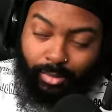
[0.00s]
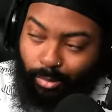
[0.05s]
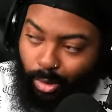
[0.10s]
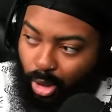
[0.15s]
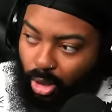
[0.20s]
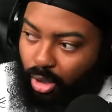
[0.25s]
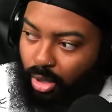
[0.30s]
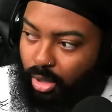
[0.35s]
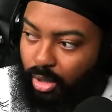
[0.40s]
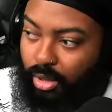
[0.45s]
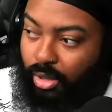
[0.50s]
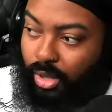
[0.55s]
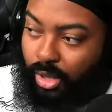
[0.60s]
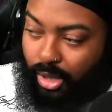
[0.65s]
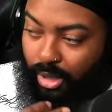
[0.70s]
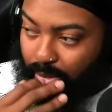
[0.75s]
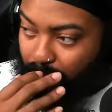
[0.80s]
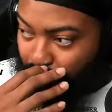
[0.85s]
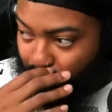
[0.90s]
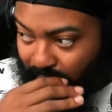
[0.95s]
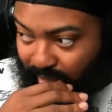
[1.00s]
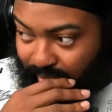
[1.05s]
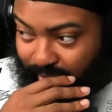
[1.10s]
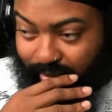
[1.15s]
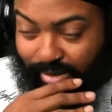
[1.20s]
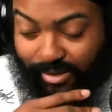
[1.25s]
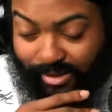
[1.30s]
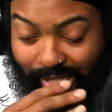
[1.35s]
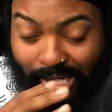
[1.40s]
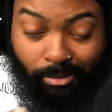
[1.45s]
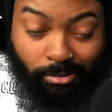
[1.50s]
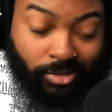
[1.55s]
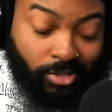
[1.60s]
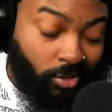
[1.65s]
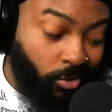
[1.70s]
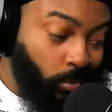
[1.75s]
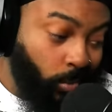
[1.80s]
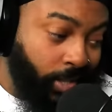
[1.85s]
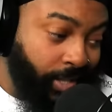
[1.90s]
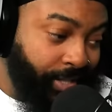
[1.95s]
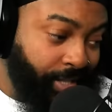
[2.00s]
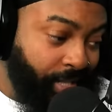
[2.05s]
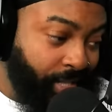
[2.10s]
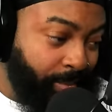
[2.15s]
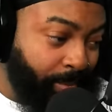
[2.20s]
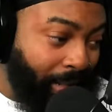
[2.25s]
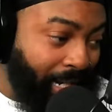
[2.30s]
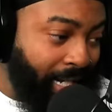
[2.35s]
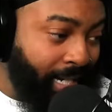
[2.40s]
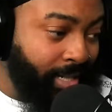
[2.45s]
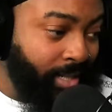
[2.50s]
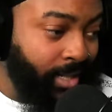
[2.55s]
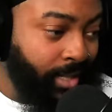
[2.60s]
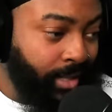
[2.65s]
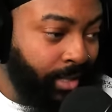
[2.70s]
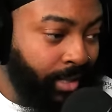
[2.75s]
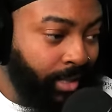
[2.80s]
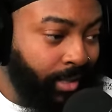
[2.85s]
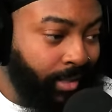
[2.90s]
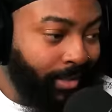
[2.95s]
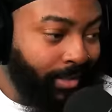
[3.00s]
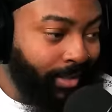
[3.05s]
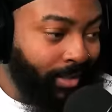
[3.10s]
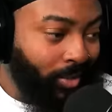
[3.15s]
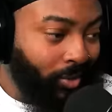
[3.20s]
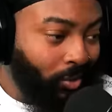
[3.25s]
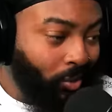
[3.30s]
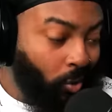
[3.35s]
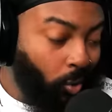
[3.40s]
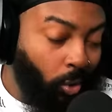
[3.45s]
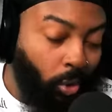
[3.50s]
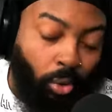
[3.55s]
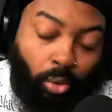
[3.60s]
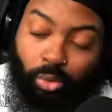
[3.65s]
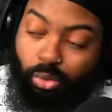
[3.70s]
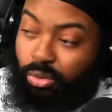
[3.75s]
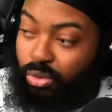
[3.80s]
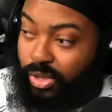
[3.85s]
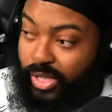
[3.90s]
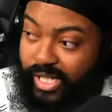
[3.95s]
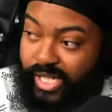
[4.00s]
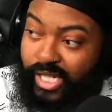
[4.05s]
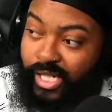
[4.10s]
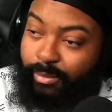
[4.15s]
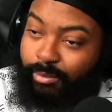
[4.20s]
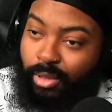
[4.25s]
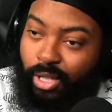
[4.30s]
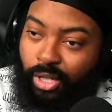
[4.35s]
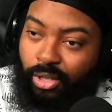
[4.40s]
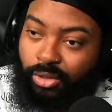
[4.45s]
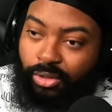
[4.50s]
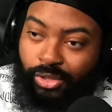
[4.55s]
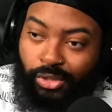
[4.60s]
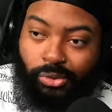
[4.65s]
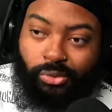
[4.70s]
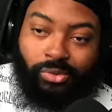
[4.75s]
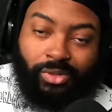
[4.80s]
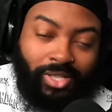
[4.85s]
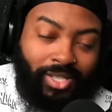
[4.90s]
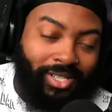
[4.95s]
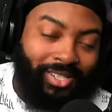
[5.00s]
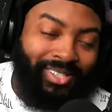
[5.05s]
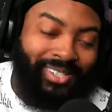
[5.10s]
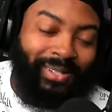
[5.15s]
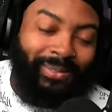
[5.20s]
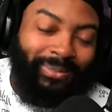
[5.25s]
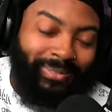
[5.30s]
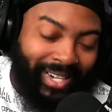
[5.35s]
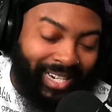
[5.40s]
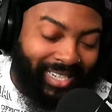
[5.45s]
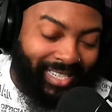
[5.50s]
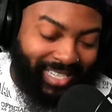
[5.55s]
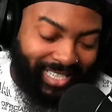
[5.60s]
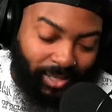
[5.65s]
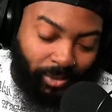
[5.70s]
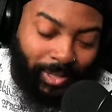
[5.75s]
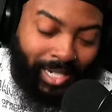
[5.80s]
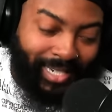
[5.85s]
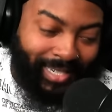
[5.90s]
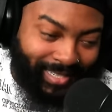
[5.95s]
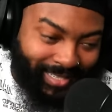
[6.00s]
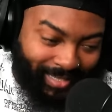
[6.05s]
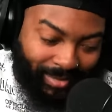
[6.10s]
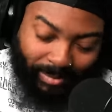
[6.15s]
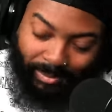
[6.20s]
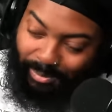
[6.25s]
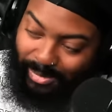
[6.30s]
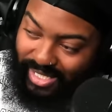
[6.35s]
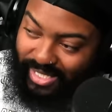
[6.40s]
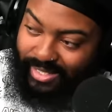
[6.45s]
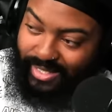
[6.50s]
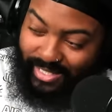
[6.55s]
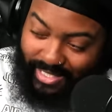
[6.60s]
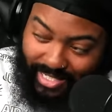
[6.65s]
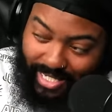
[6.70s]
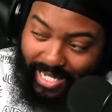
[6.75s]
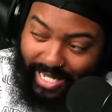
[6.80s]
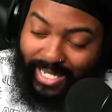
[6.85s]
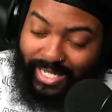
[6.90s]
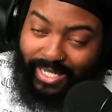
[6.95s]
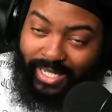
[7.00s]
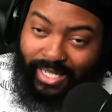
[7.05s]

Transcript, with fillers: all, but that was a crazy spot. Holy bro, you the fact you got to commit to that,